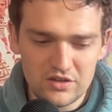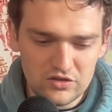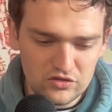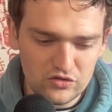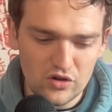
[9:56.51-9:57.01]

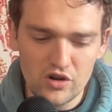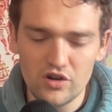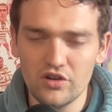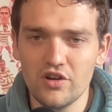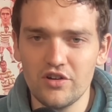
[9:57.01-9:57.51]

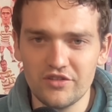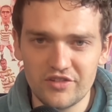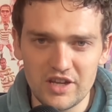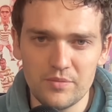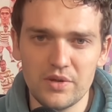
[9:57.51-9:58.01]
strong on his
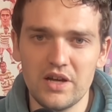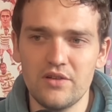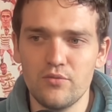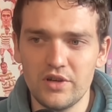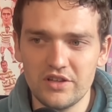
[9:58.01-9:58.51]
game
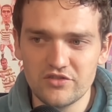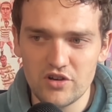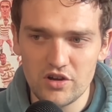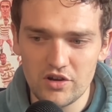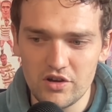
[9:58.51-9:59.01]
plan, really strong